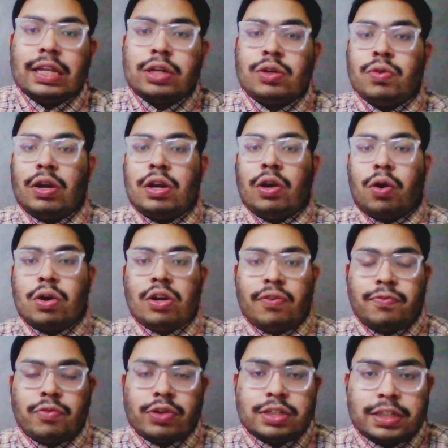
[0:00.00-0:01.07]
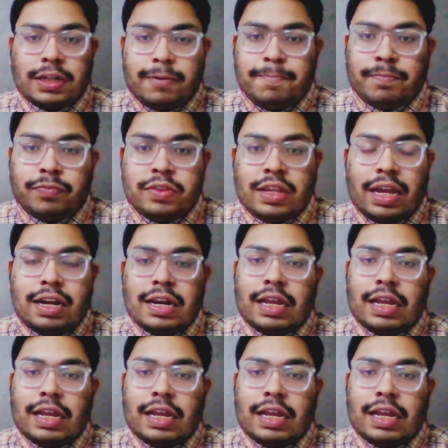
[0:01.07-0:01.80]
to a lot of question, then